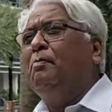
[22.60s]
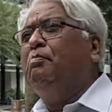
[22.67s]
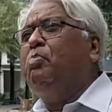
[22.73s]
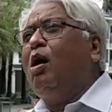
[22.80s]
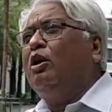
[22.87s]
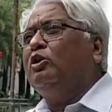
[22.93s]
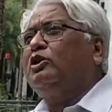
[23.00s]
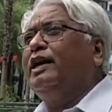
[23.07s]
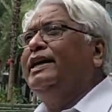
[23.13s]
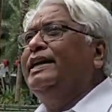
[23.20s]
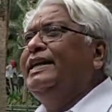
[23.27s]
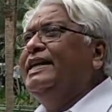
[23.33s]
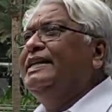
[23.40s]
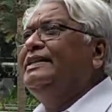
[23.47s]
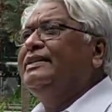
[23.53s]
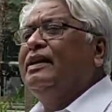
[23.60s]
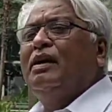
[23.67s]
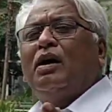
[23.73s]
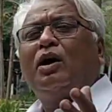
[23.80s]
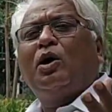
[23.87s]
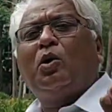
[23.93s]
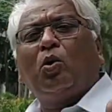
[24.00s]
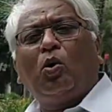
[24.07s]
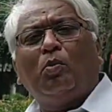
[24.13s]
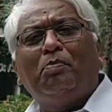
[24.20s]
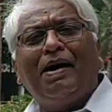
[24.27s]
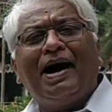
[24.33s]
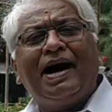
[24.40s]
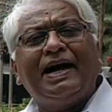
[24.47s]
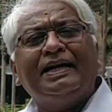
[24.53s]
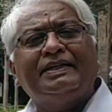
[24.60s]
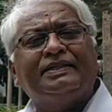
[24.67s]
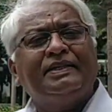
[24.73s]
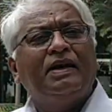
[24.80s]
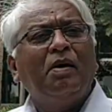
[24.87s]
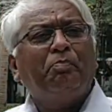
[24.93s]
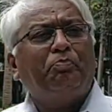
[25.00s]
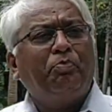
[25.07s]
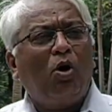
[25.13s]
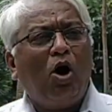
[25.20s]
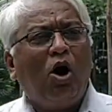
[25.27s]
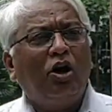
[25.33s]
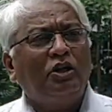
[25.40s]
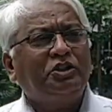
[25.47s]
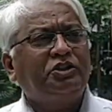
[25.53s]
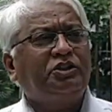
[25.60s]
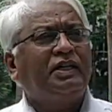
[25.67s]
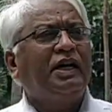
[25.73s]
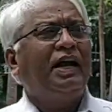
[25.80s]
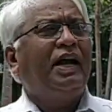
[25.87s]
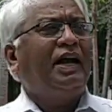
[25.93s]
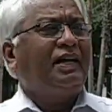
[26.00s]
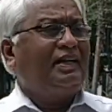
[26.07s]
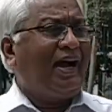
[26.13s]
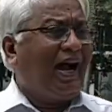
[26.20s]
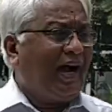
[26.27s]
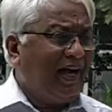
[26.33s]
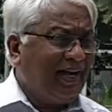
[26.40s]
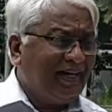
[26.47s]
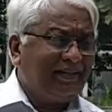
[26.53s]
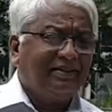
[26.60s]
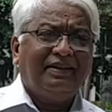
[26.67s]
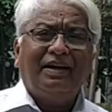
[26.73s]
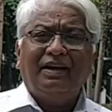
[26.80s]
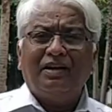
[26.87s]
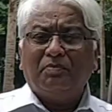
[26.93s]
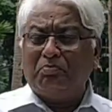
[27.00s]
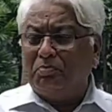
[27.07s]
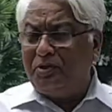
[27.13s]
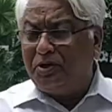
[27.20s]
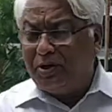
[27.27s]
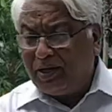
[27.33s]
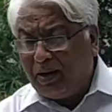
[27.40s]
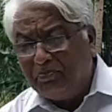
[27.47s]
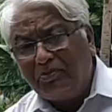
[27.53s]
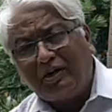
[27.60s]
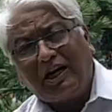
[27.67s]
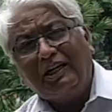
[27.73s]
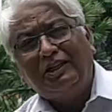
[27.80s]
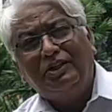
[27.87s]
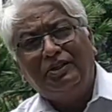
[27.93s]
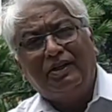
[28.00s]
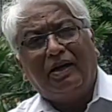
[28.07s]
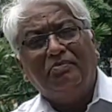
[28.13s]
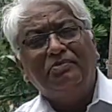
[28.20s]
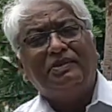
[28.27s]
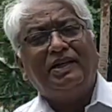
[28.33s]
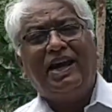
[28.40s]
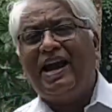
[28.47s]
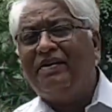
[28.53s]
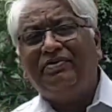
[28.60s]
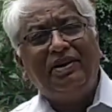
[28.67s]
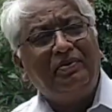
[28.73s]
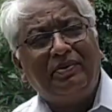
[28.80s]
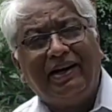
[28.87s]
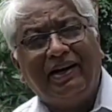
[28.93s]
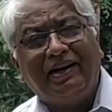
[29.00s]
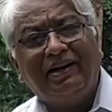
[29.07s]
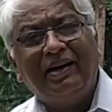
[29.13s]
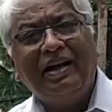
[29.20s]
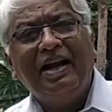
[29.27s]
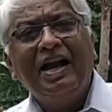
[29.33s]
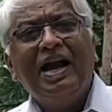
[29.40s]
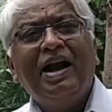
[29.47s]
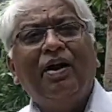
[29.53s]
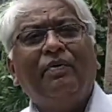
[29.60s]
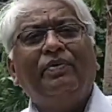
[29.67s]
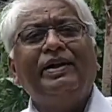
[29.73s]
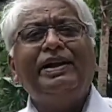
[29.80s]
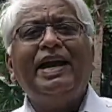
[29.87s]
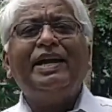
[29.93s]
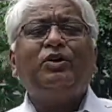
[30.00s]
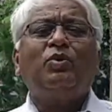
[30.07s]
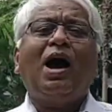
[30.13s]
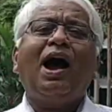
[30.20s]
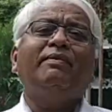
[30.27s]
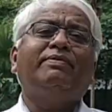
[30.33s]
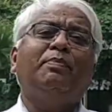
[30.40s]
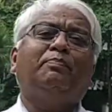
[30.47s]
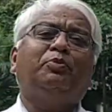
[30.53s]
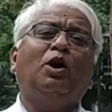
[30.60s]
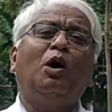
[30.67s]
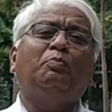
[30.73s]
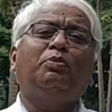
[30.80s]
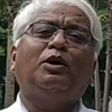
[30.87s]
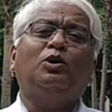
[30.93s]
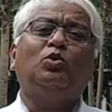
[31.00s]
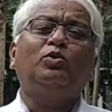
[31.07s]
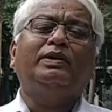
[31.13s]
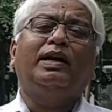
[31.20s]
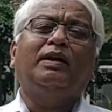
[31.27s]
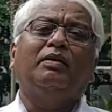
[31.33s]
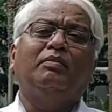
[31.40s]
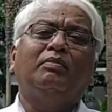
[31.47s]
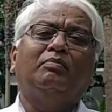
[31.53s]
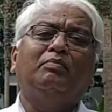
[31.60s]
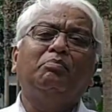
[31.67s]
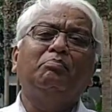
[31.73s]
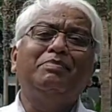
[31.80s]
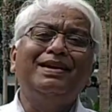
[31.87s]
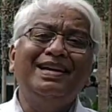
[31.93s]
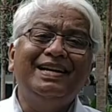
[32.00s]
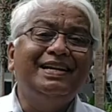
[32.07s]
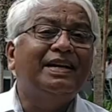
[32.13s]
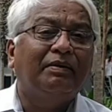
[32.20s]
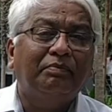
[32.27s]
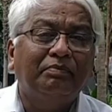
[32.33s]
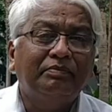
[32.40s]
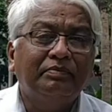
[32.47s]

balconies, grow bags, pots, tires, cut drums everywhere. We need to have a proper rooting medium.